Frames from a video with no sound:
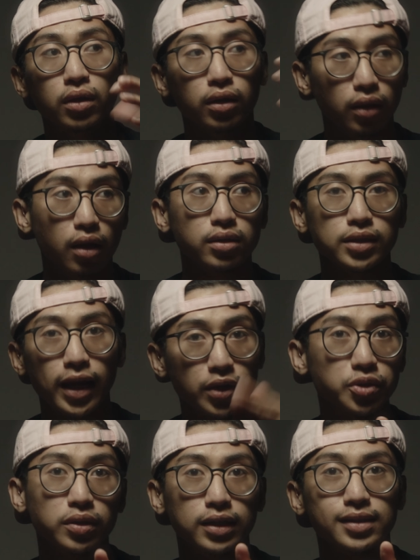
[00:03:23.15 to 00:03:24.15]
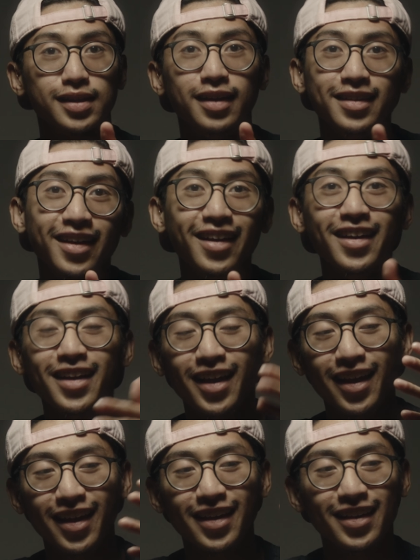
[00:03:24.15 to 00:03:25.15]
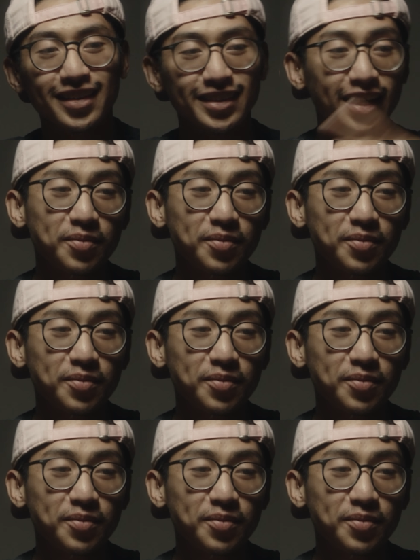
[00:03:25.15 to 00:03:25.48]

Los Angeles. Like